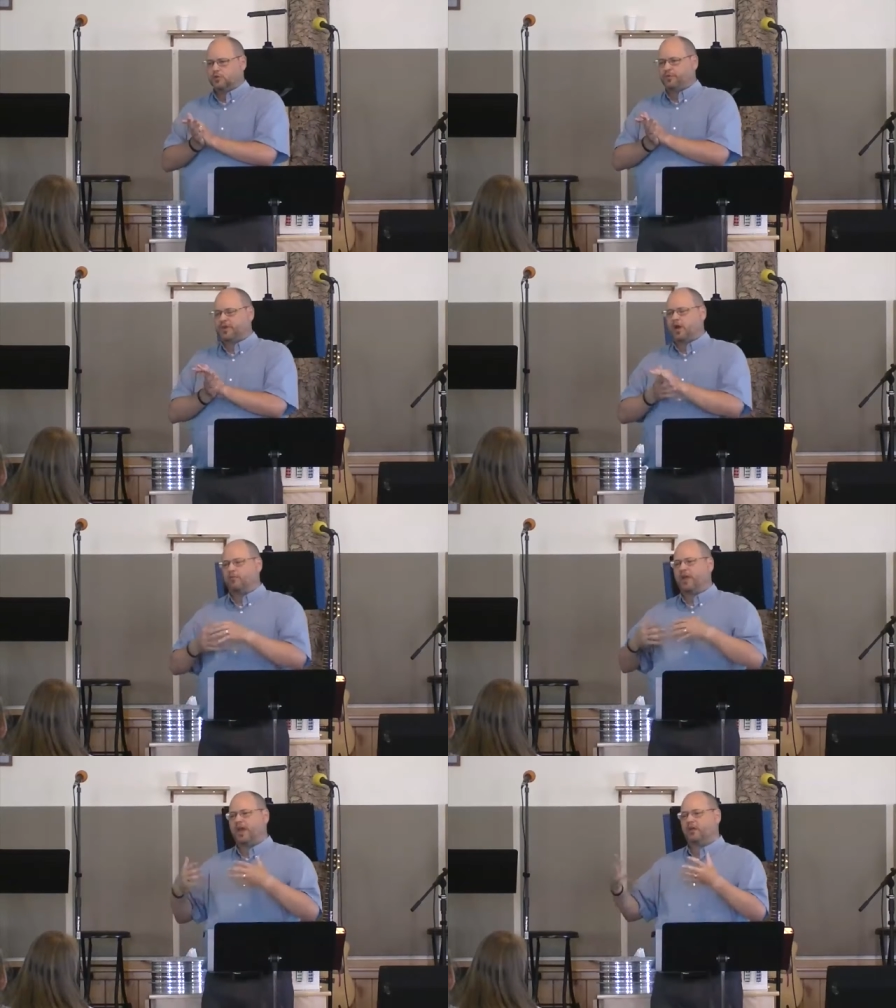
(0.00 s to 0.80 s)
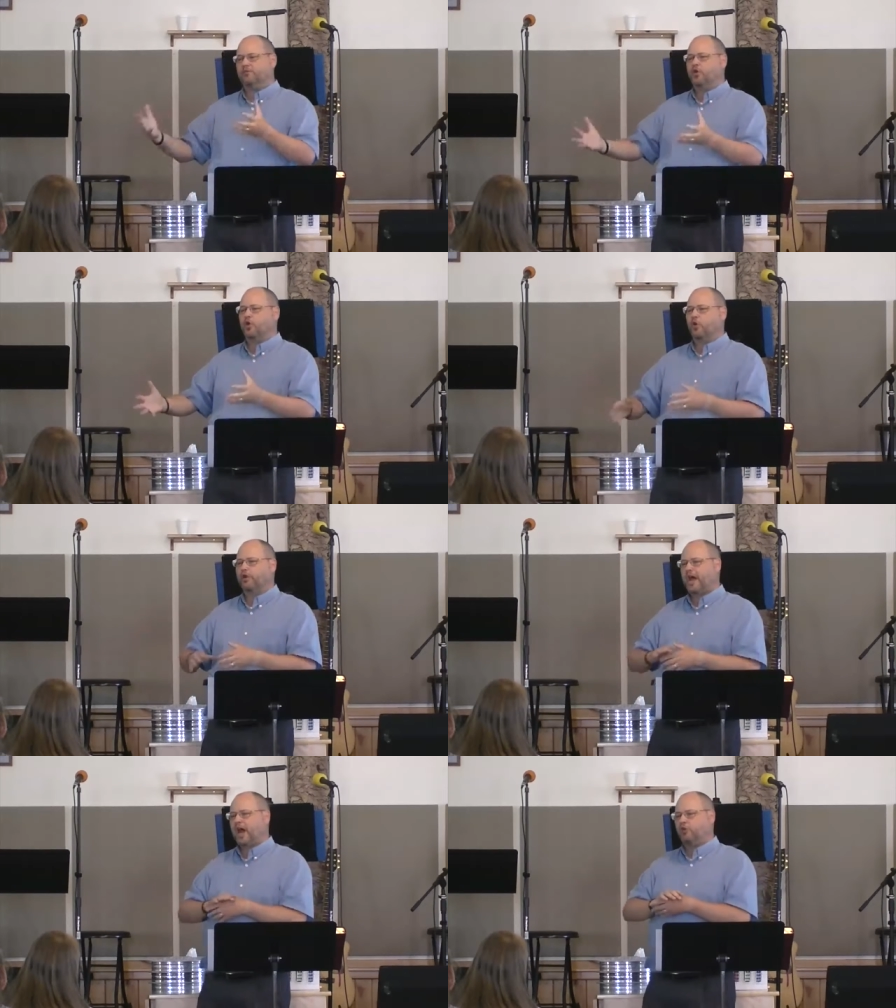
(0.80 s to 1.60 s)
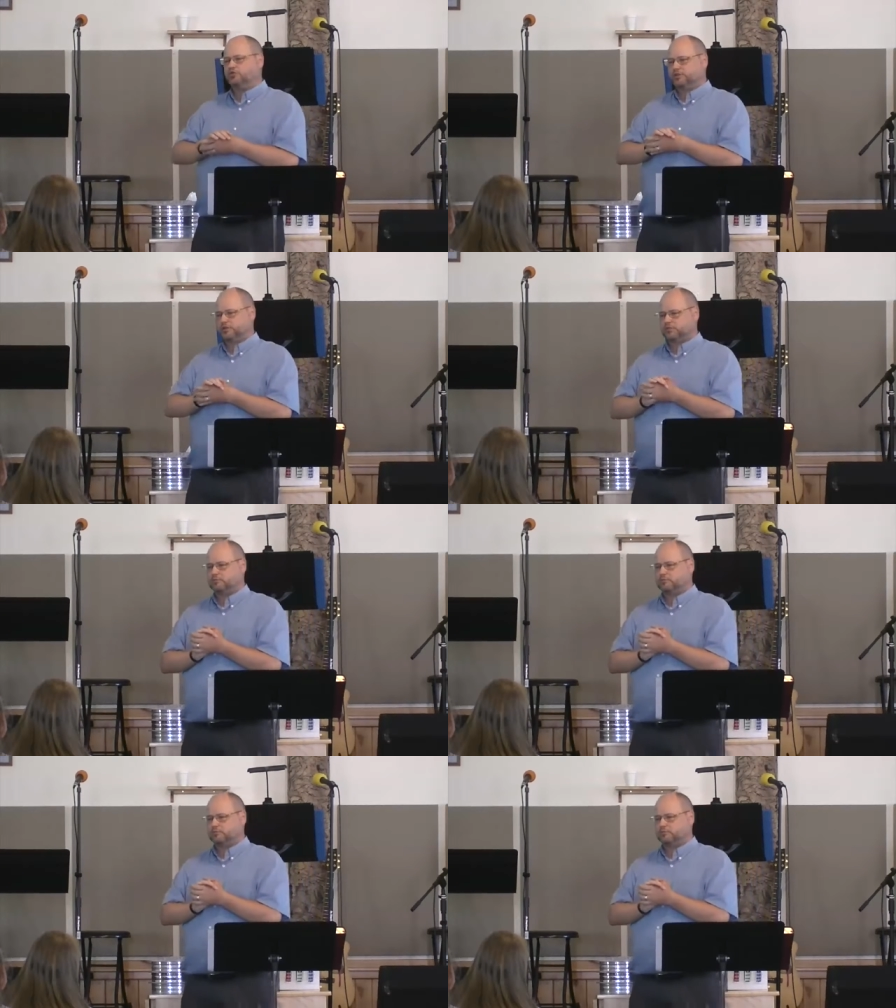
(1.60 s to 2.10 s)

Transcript: to become the head of your own house